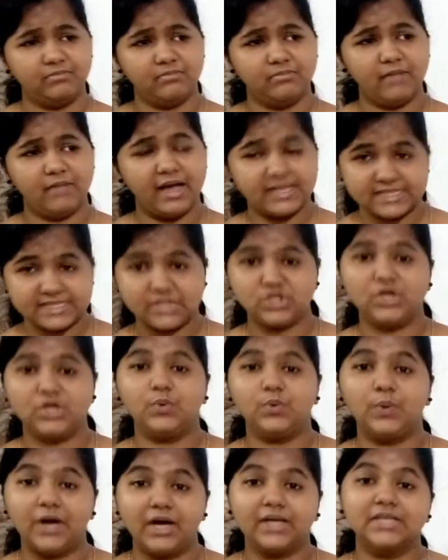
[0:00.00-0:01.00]
does SHE
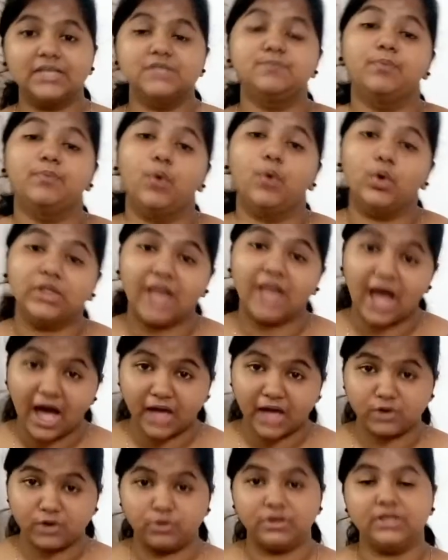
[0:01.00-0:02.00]
work as both
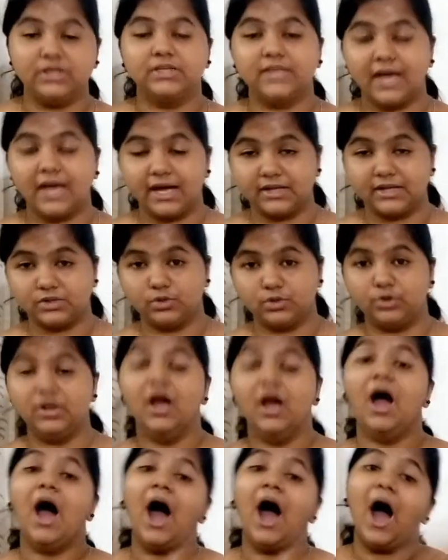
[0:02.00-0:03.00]
anode and cathode?
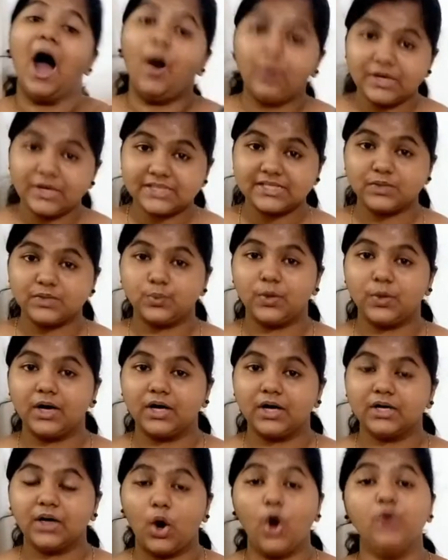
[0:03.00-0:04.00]
How does it
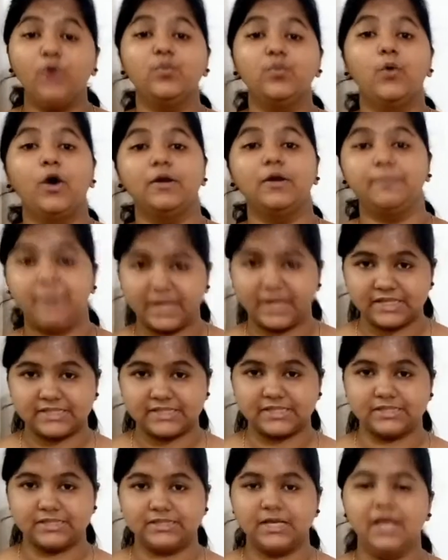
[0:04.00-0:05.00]
work? On what
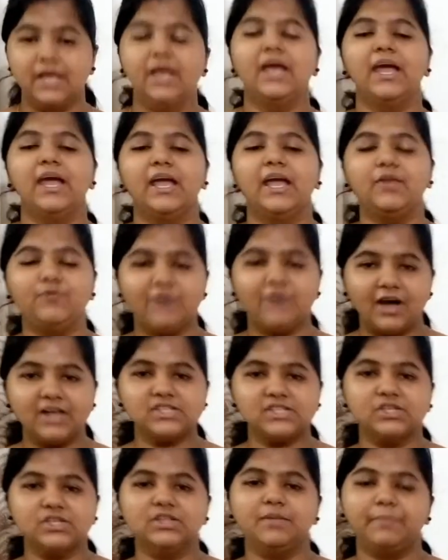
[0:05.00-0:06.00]
basis? It works
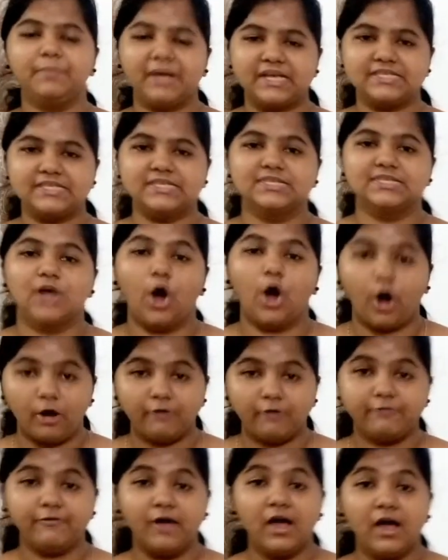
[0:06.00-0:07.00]
on the basis
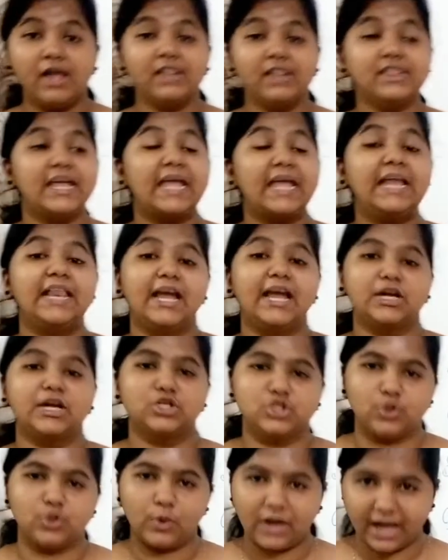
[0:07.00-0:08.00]
of the
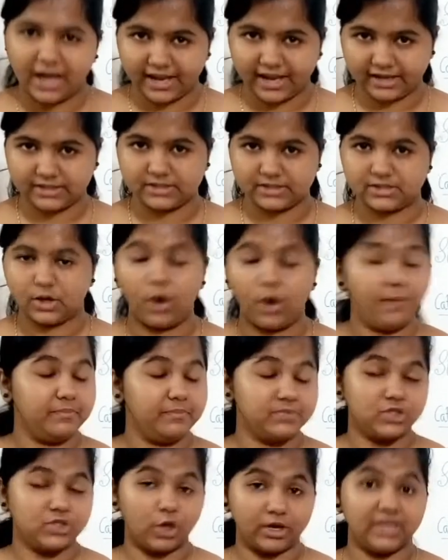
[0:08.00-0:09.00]
electrolyte,
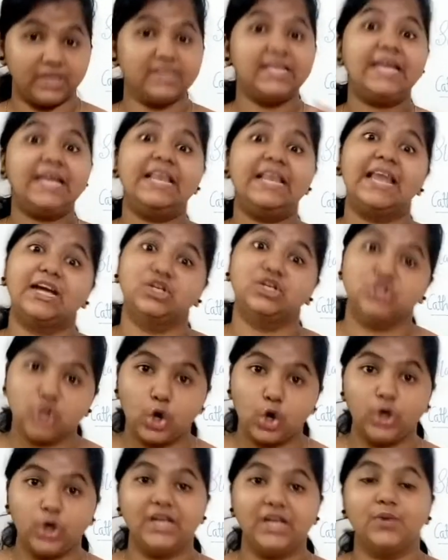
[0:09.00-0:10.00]
the
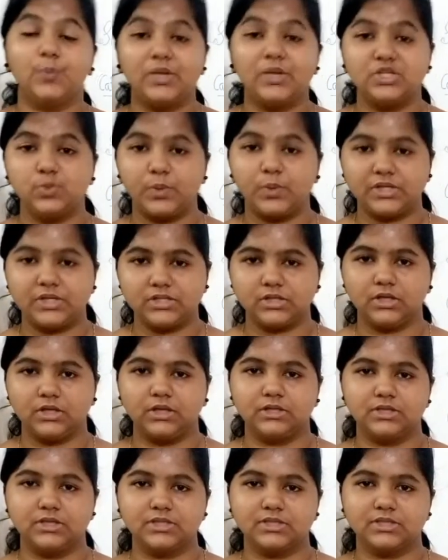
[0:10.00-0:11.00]
electrode in which
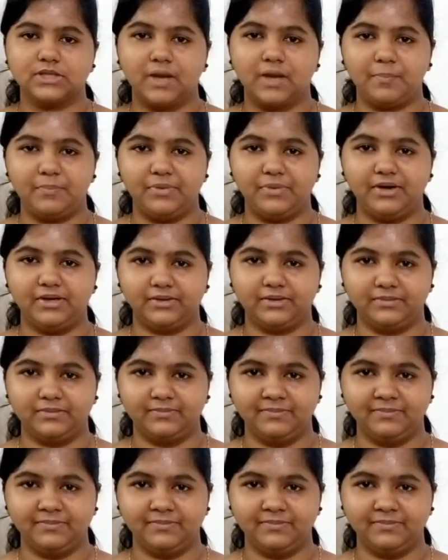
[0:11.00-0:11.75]
it is coupled.